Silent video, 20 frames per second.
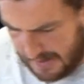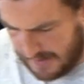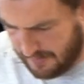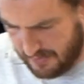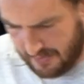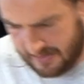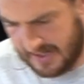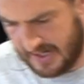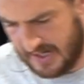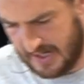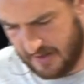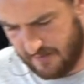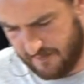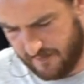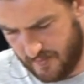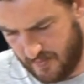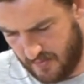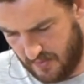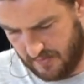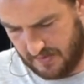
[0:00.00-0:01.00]
people gain
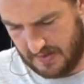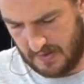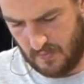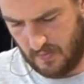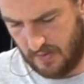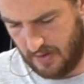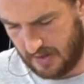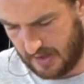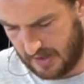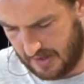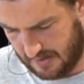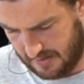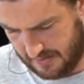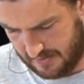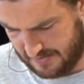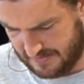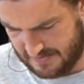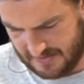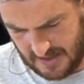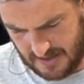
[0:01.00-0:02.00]
from all their work under
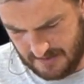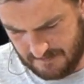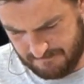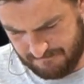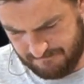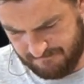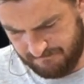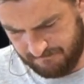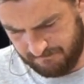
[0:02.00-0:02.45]
the sun?